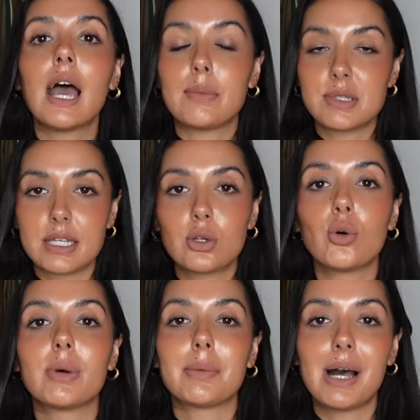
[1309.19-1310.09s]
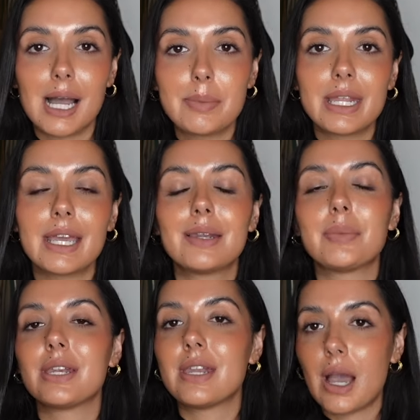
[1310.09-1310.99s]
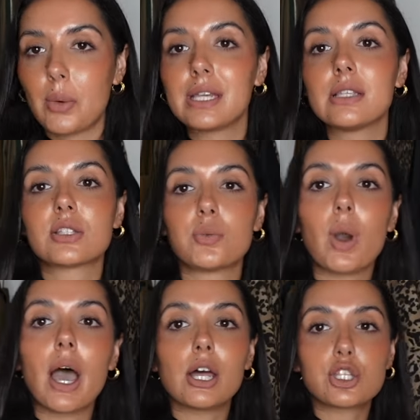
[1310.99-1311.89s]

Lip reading: I'm staying home and I'm hibernating, but now I need somewhere